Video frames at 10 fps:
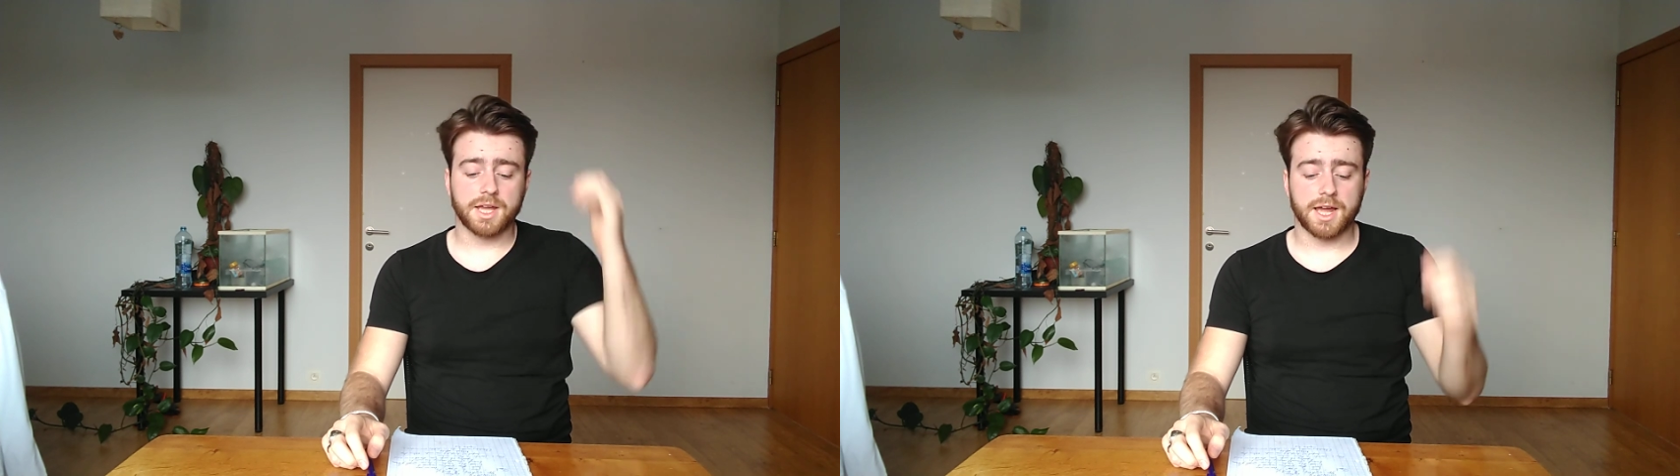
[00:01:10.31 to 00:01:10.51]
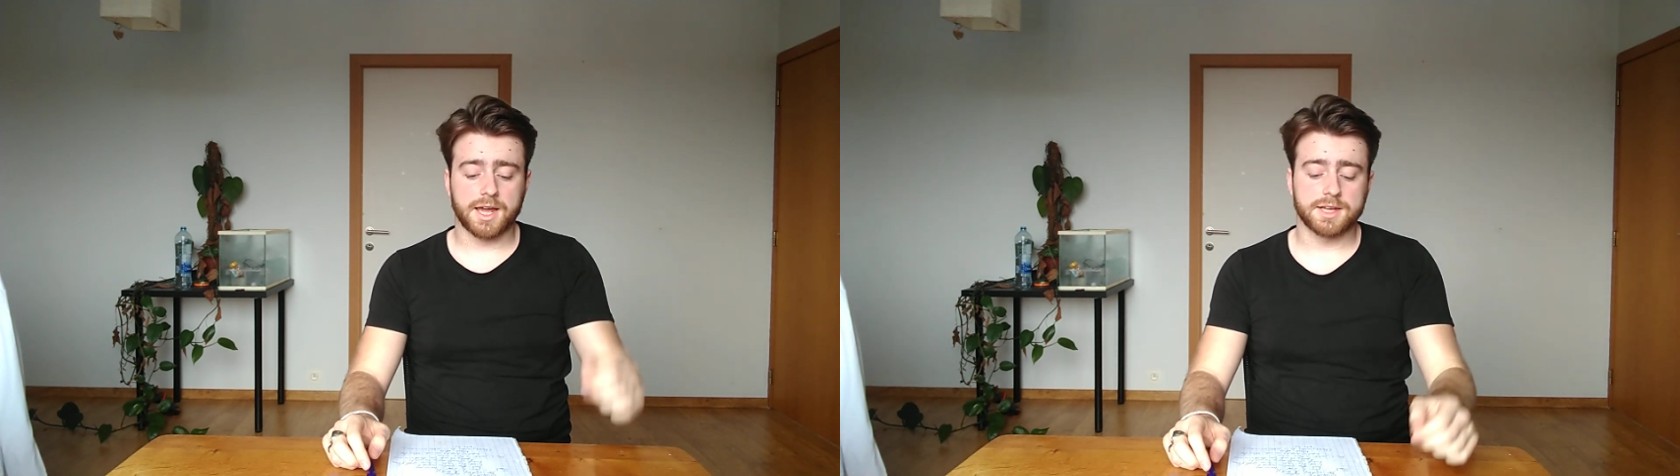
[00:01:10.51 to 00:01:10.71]

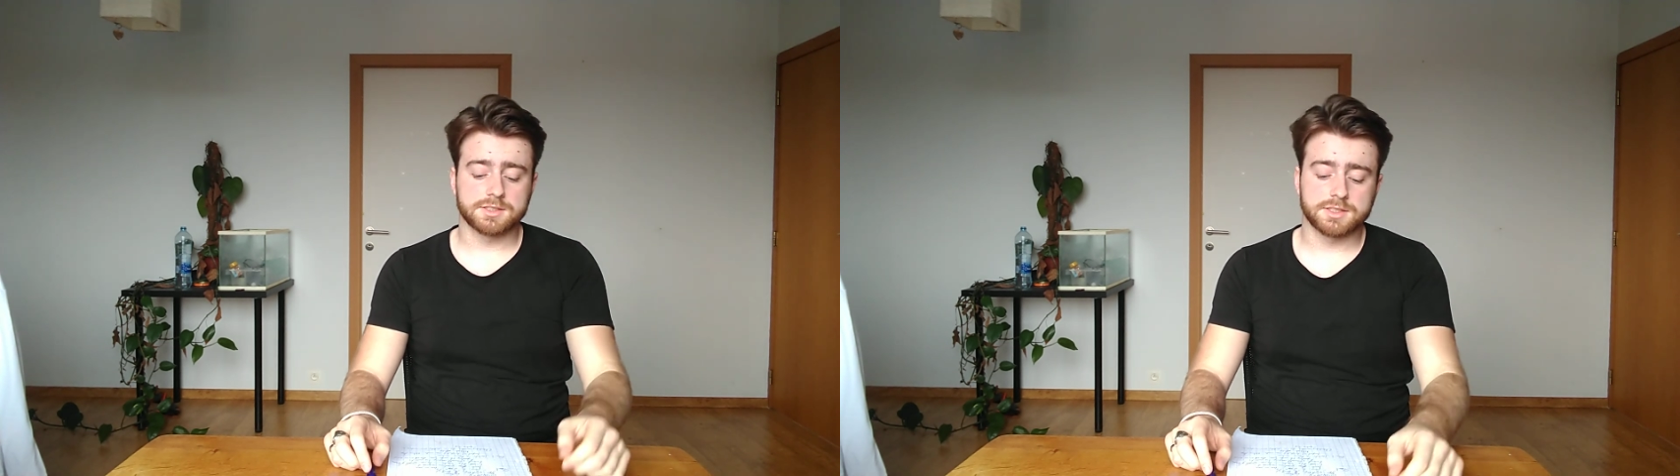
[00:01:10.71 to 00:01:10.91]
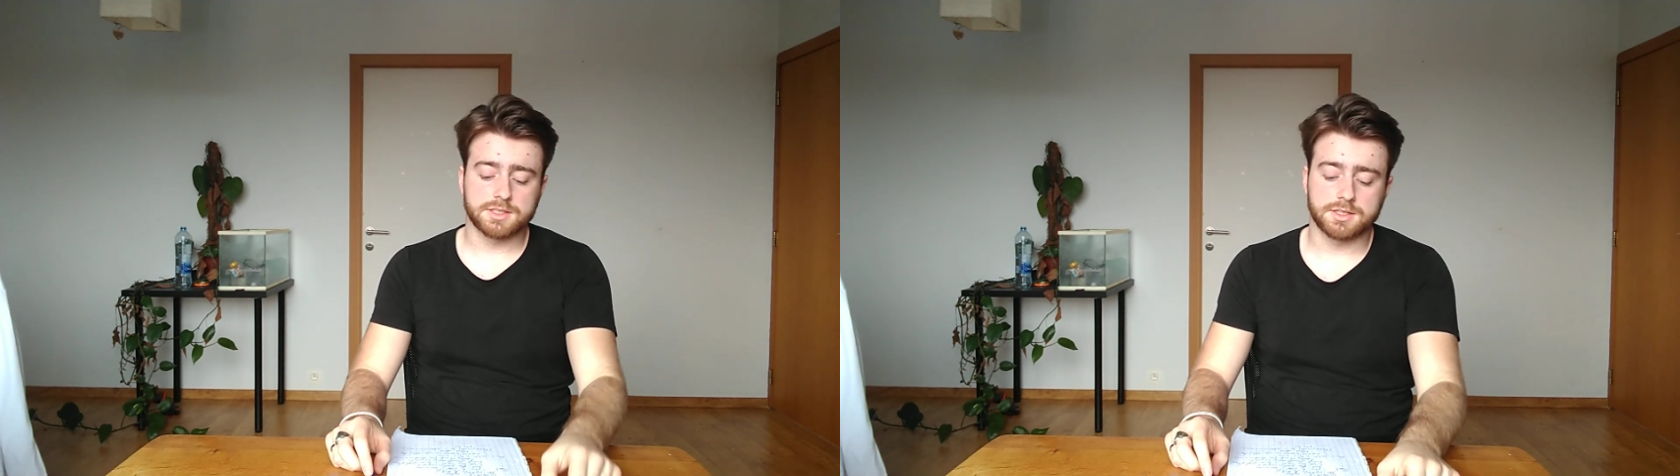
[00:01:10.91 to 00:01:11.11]
I
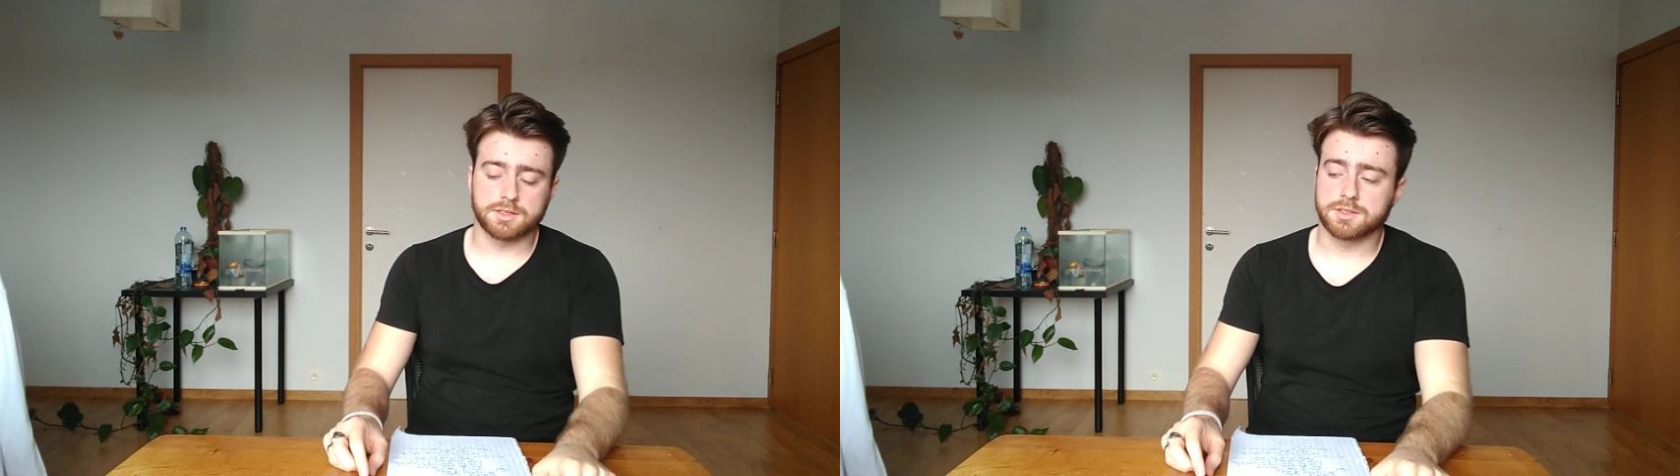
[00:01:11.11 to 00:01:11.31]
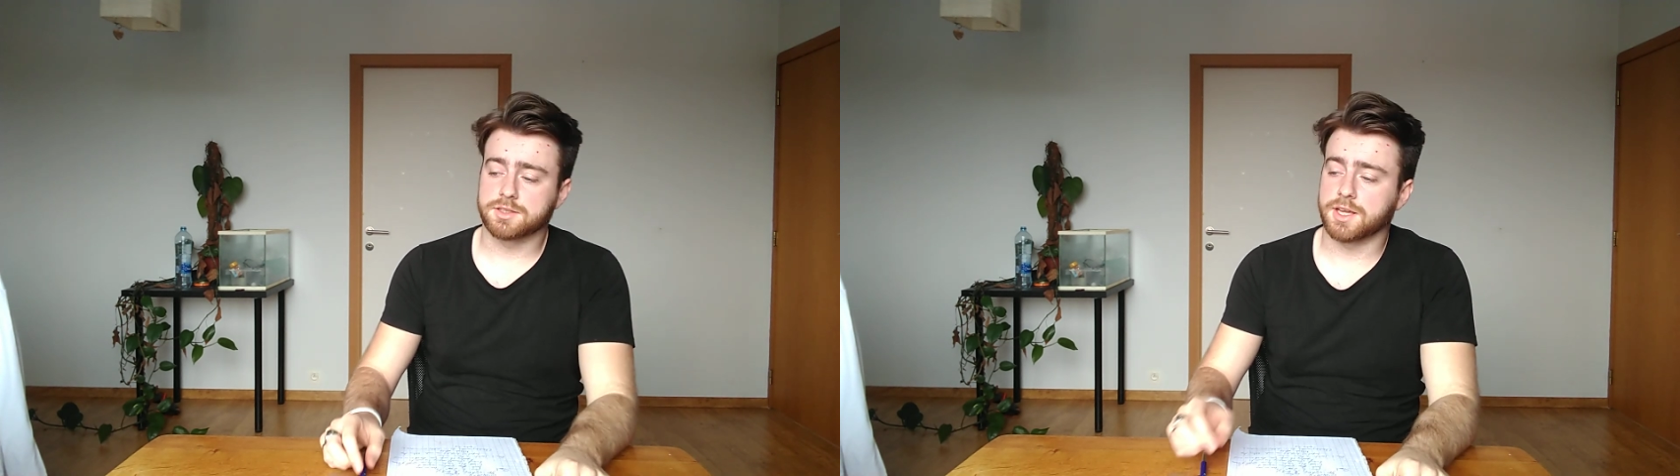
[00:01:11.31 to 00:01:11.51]

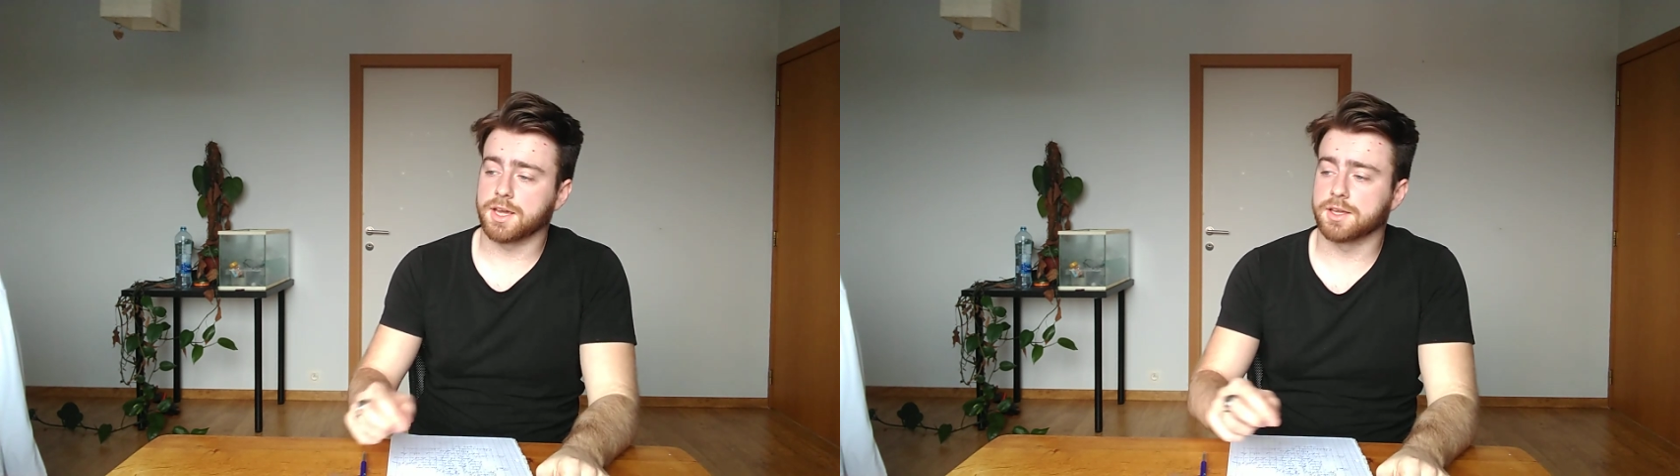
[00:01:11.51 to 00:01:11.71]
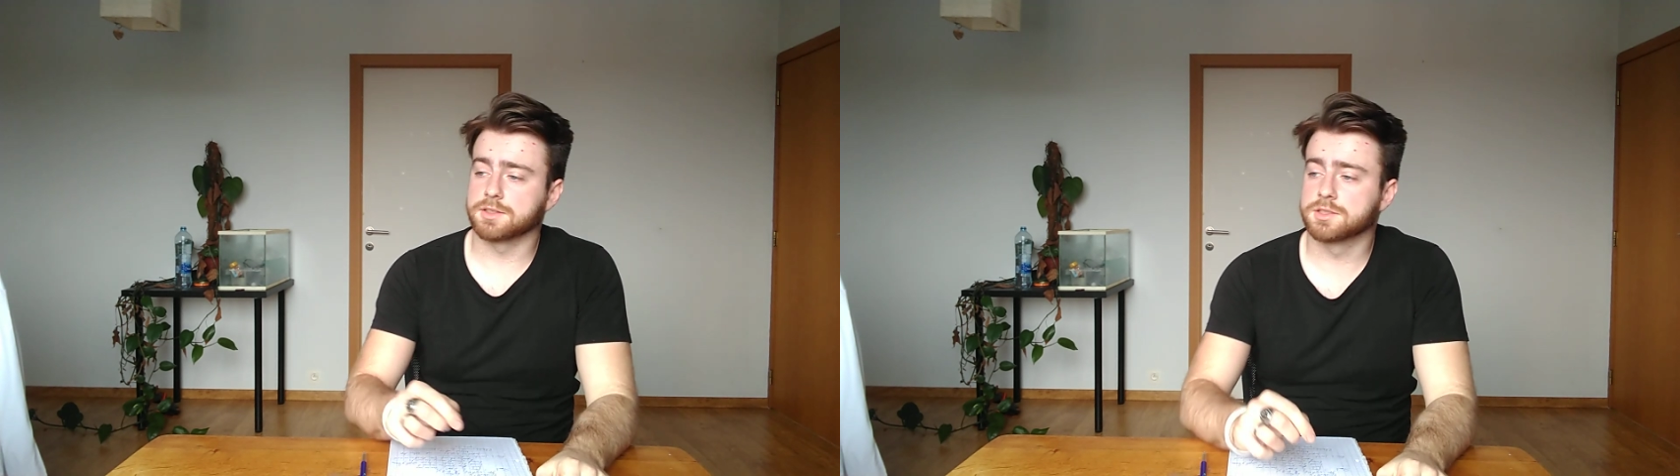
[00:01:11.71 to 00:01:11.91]
think
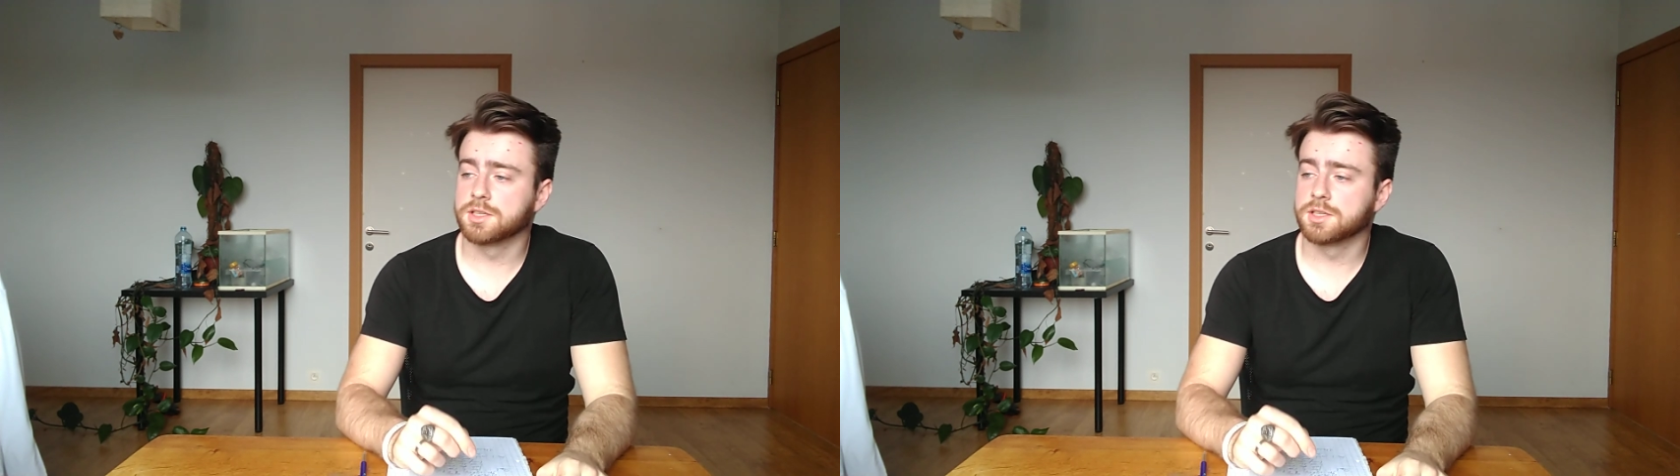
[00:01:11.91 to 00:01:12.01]
that